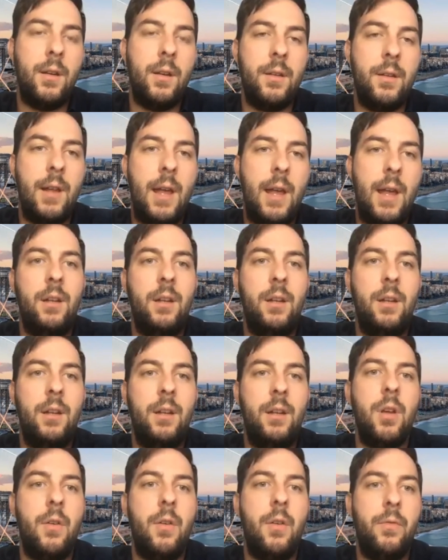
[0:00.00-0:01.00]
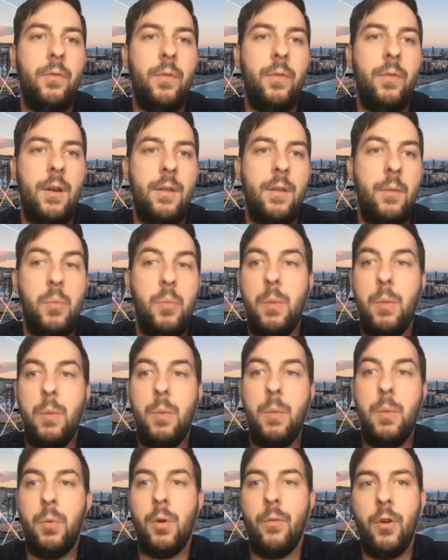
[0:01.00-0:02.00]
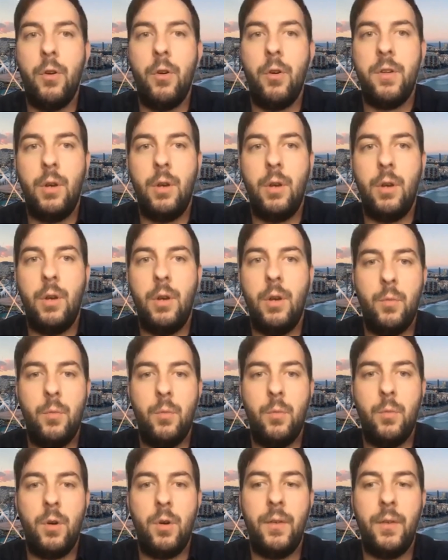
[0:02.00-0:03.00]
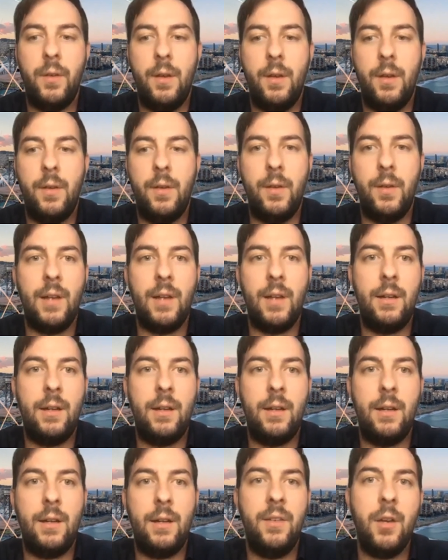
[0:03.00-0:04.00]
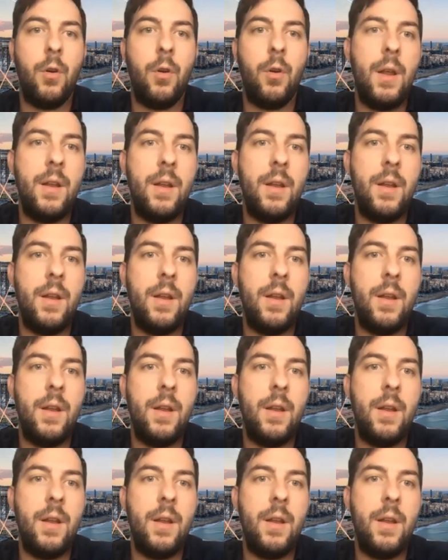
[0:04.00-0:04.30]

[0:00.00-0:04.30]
the likelihood of the people converting to customers is likely zero.